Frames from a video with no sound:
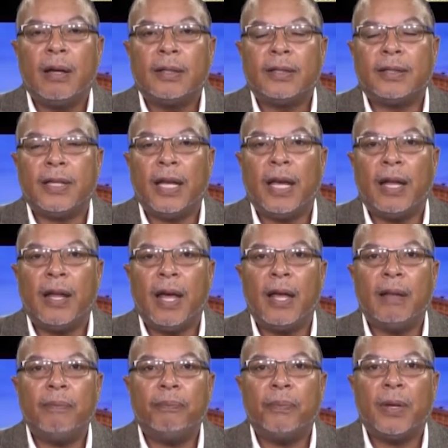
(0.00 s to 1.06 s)

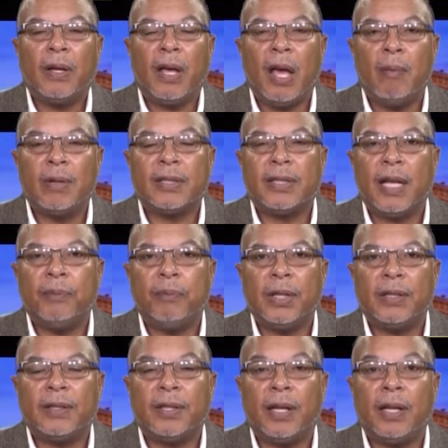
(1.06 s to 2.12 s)
CNN,
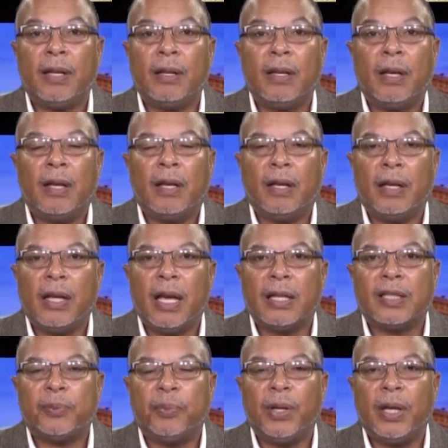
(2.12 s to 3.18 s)
MSNBC,
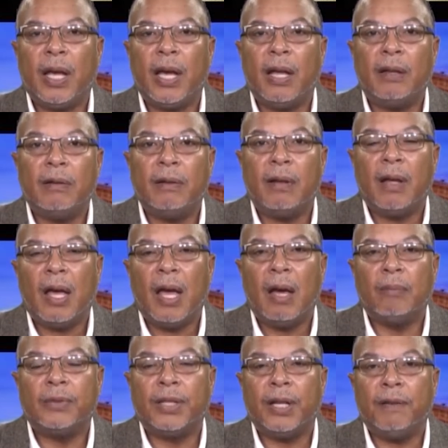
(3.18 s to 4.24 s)
ESPN,
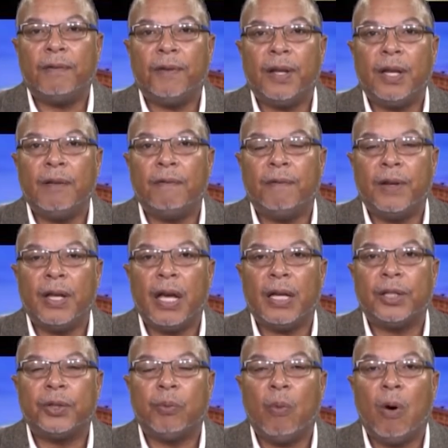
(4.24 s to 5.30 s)
MTV,
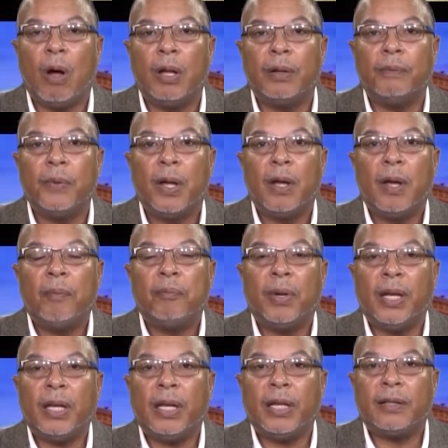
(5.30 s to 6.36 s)
VH1,
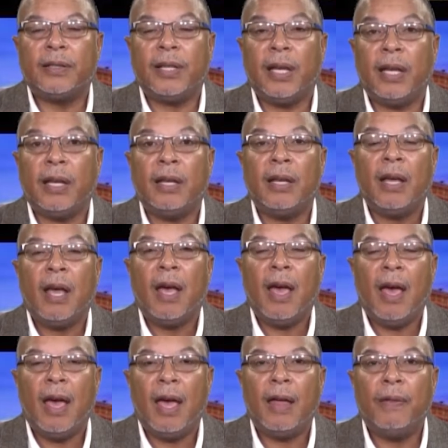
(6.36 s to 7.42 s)

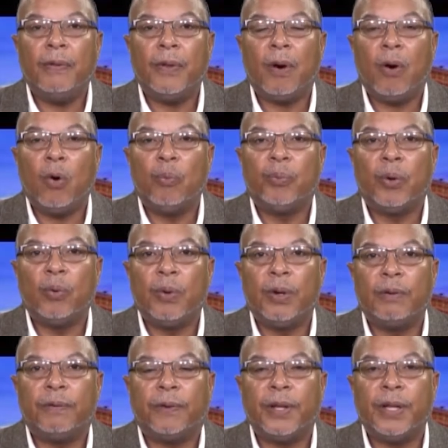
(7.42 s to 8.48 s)
BET, and the Oprah
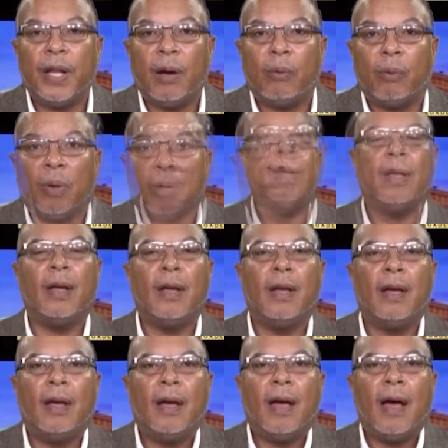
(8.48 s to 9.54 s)
Winfrey Network.
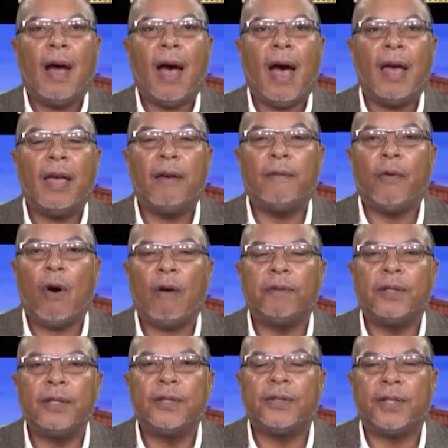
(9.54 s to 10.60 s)
I have
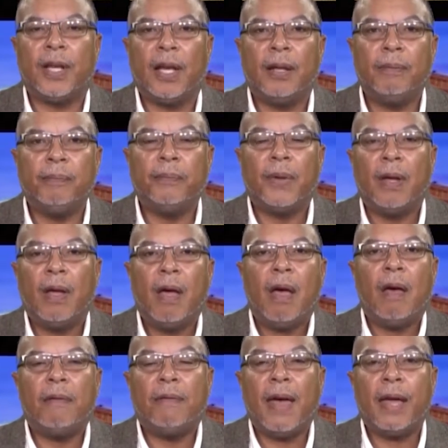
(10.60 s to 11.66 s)
often said
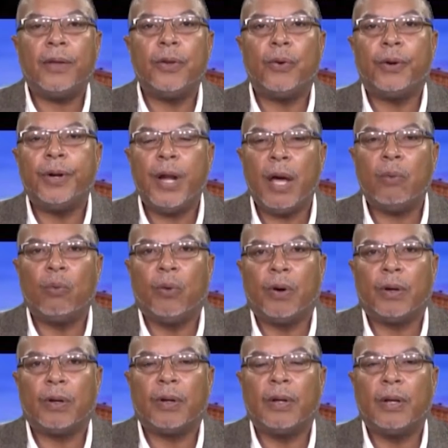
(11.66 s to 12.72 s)
that your
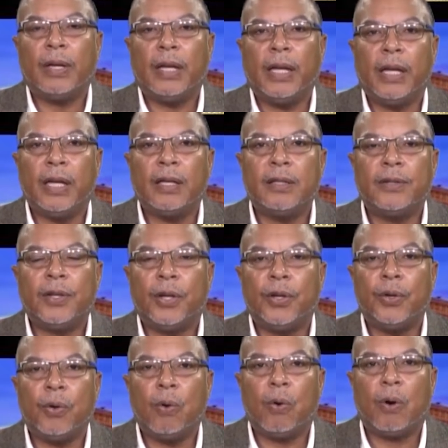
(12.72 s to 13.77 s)
network is
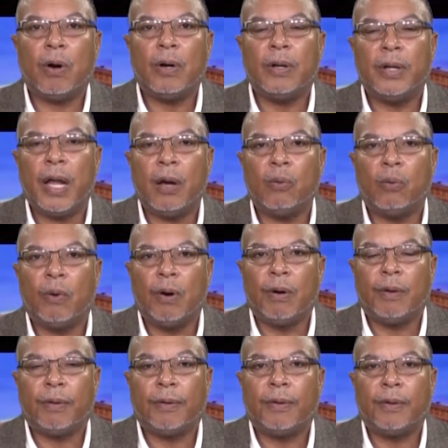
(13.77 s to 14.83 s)
your net
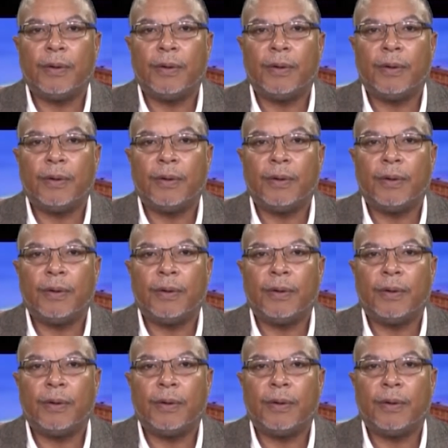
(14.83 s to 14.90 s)
worth.